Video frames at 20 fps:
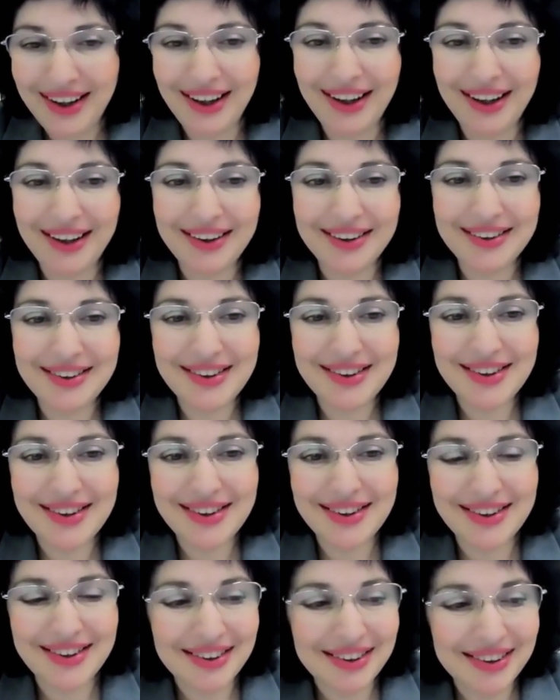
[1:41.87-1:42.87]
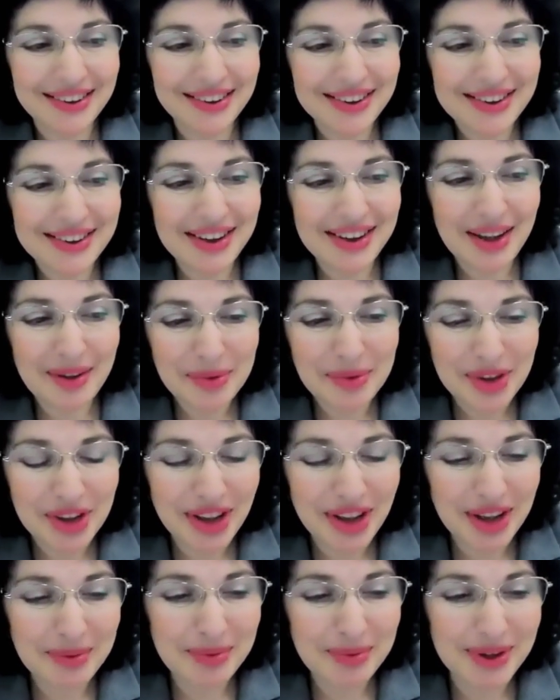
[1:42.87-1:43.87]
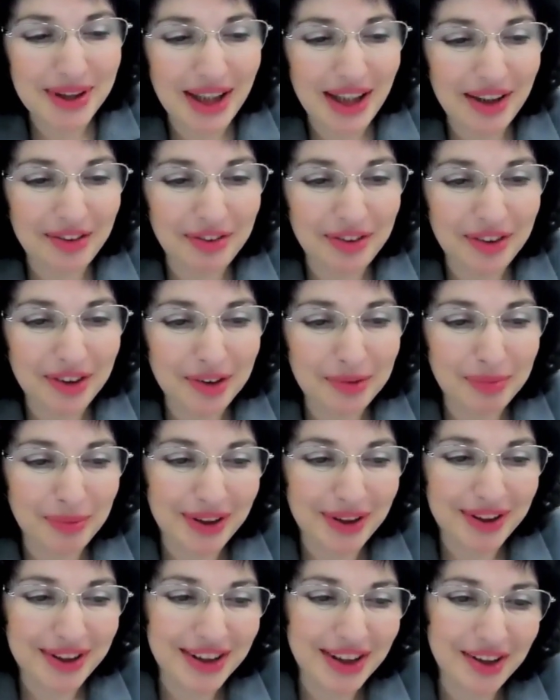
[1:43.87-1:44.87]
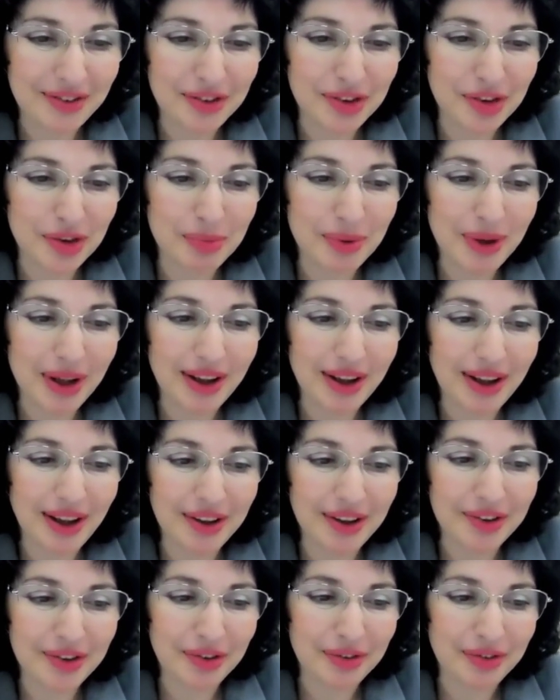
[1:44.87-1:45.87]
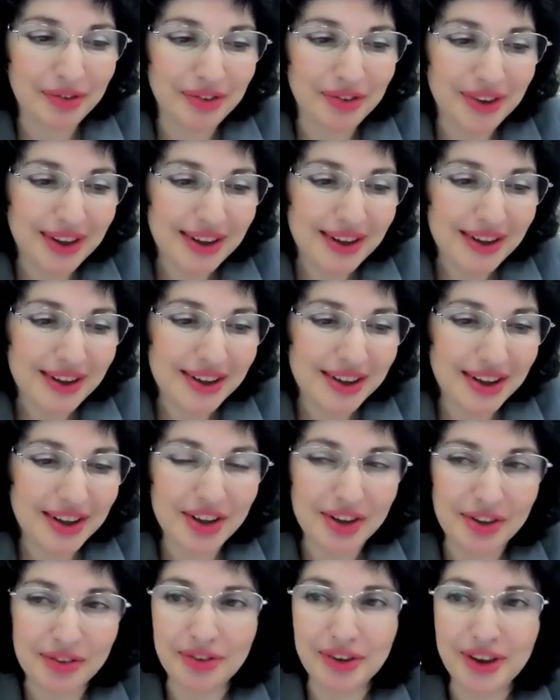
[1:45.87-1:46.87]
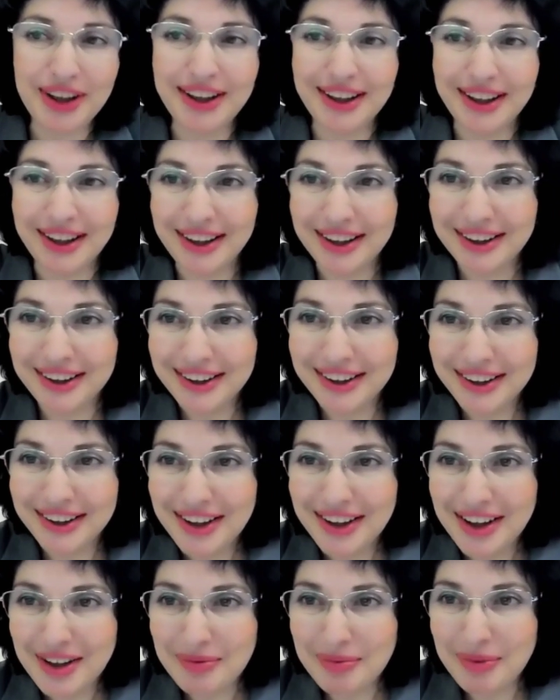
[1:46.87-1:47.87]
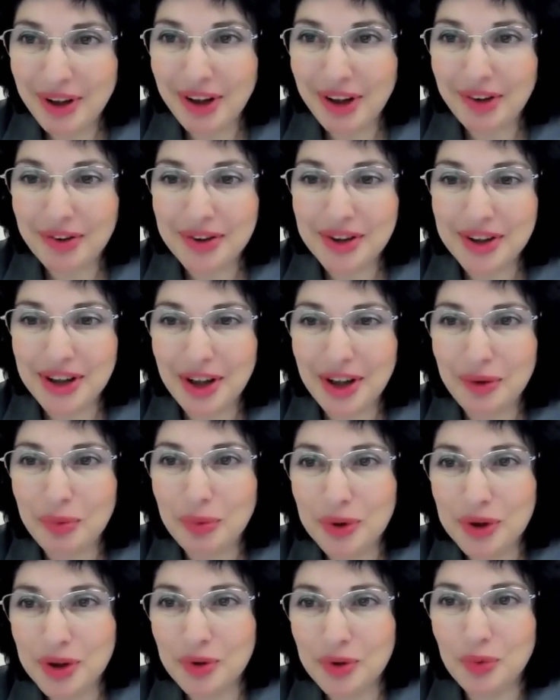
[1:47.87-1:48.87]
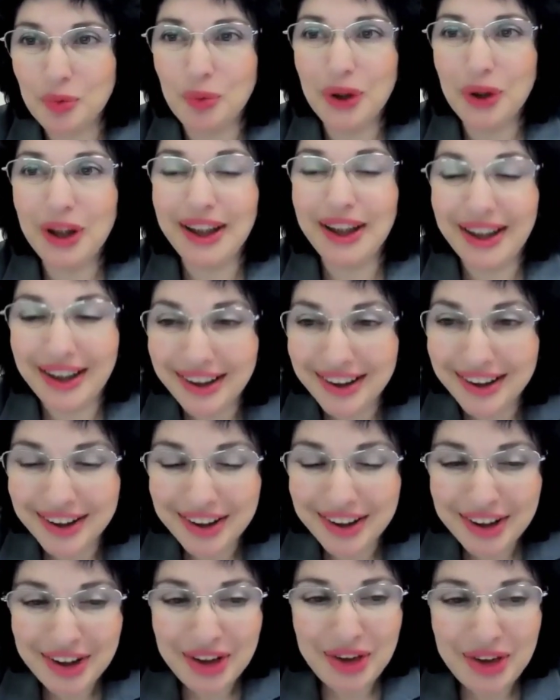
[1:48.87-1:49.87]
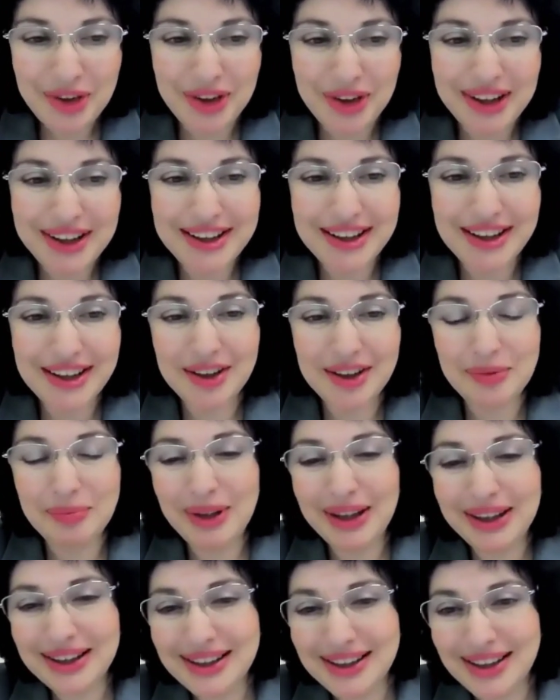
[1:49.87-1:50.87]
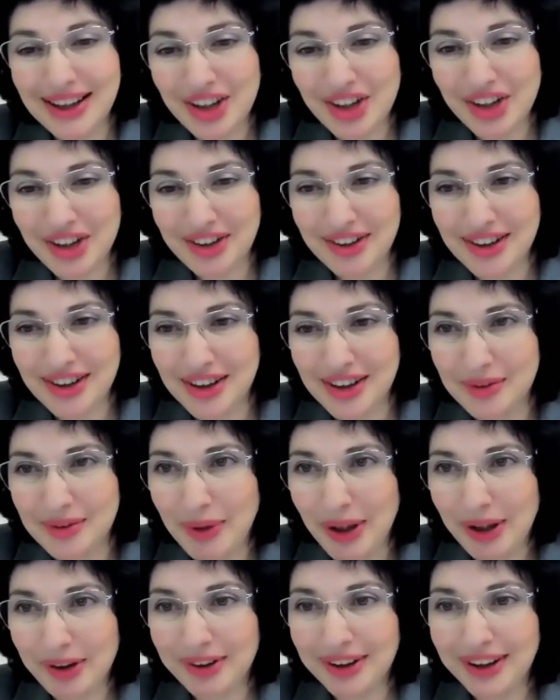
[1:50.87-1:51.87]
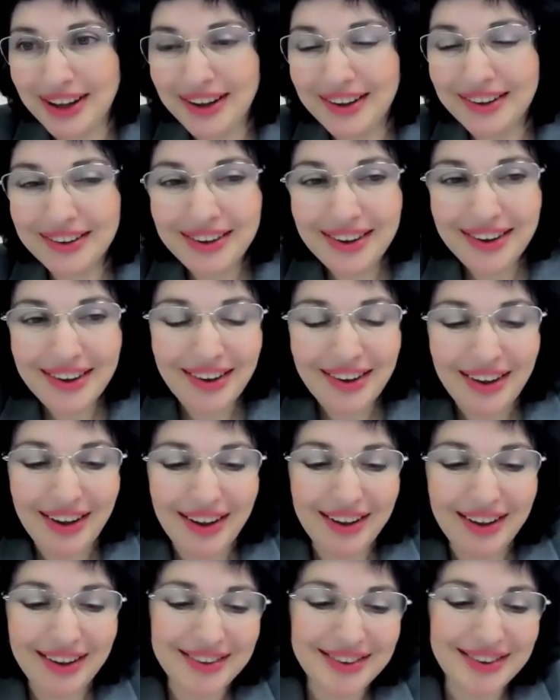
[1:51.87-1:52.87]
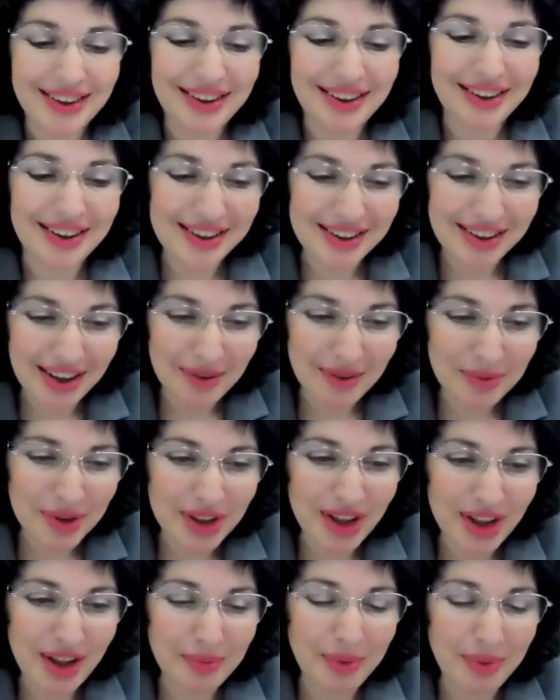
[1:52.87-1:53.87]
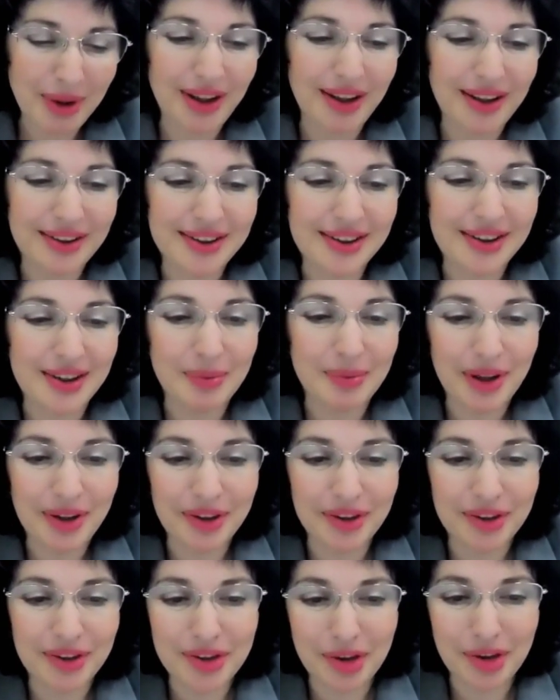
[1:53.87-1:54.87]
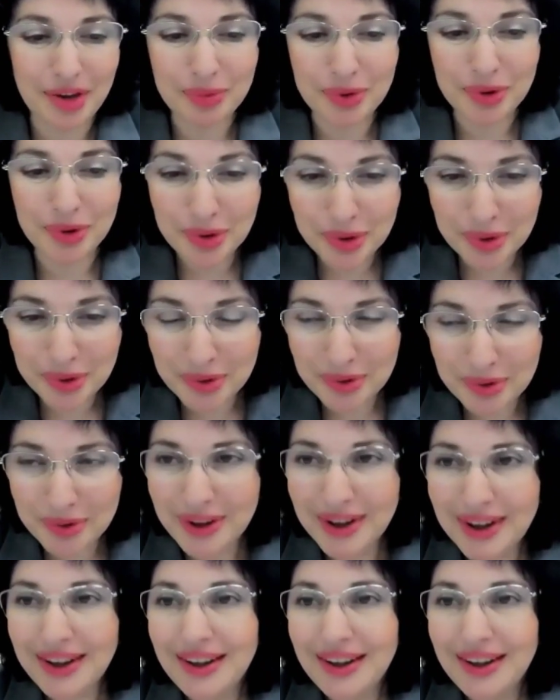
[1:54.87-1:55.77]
And sometimes I felt myself to be a kind of schizophrenic because I was willing to attend many sessions in parallel, and at the same time I had some other job to do.